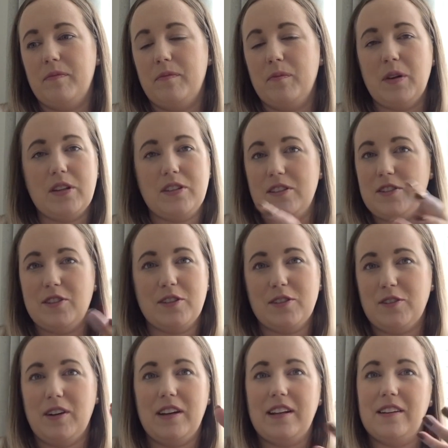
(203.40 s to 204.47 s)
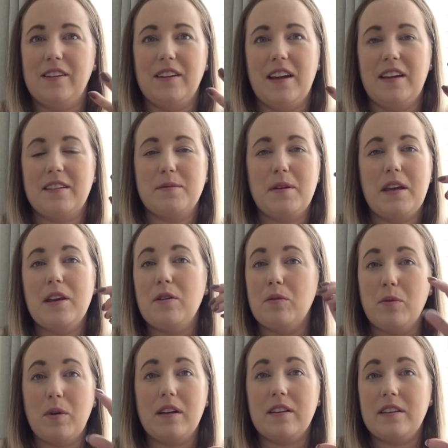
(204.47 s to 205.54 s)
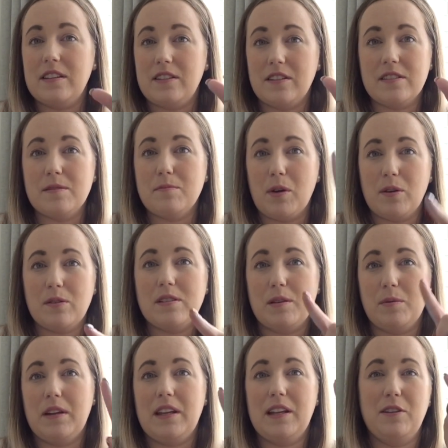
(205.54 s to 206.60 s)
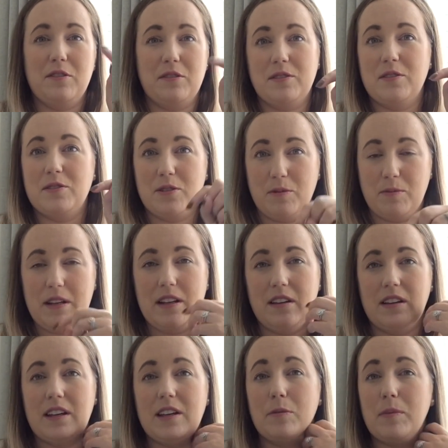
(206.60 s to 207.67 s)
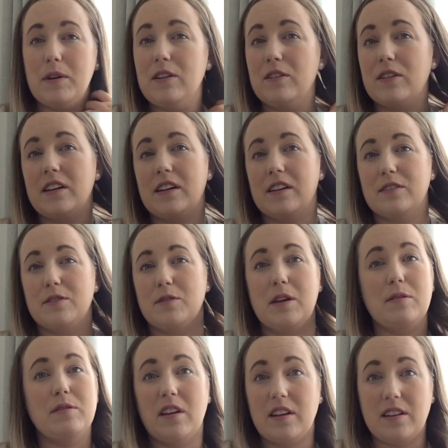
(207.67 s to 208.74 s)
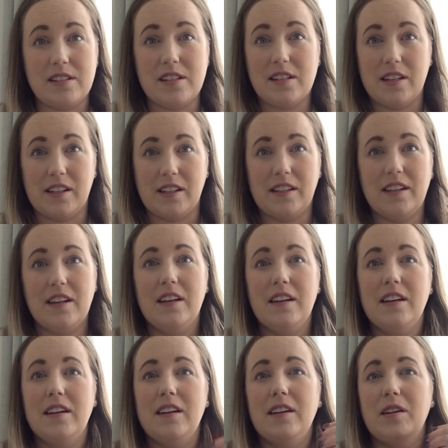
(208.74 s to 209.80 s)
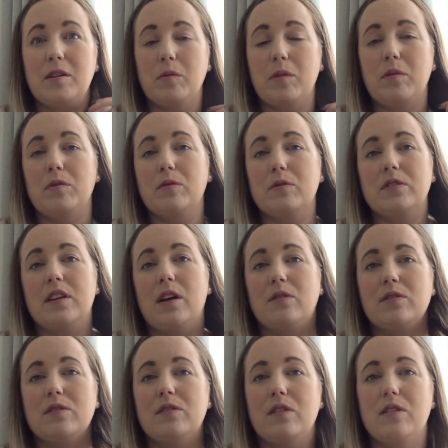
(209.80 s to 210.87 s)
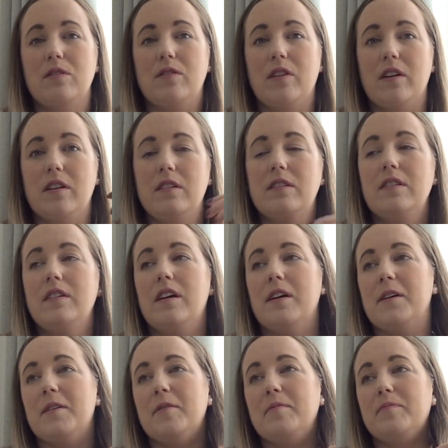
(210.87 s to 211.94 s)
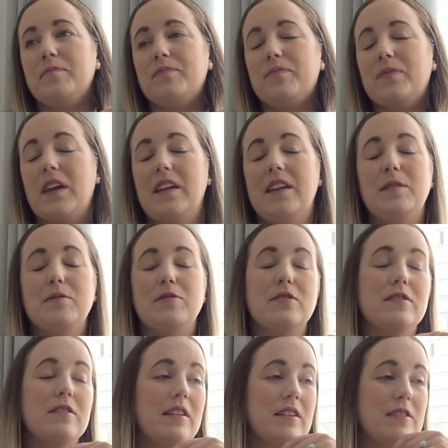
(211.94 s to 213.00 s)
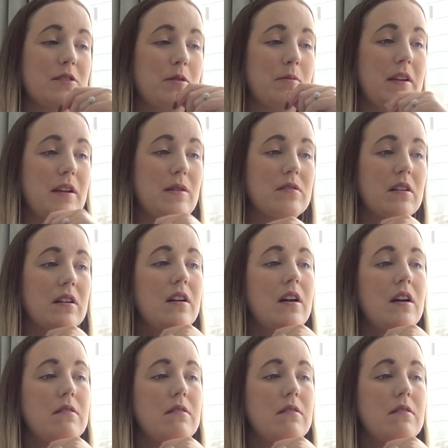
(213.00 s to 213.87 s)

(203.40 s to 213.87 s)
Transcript: which is just great. Like, and he does it mostly when he looks at Tommy. Like, he'll be looking at Tommy. He's done it today. We were all sat on the sofa, and he was just looking at Tommy, and he was like,